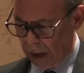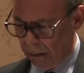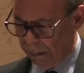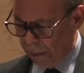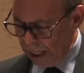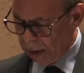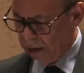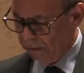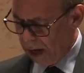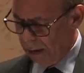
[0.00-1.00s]
The breadth
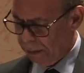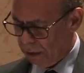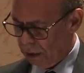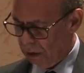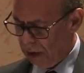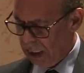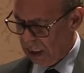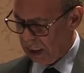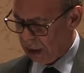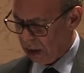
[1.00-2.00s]
of
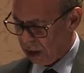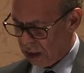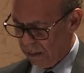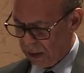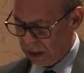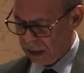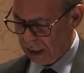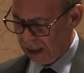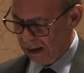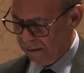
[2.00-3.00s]
opportunities is to some
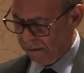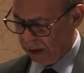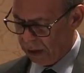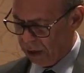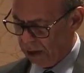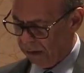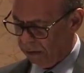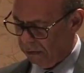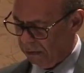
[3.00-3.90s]
extent a function of the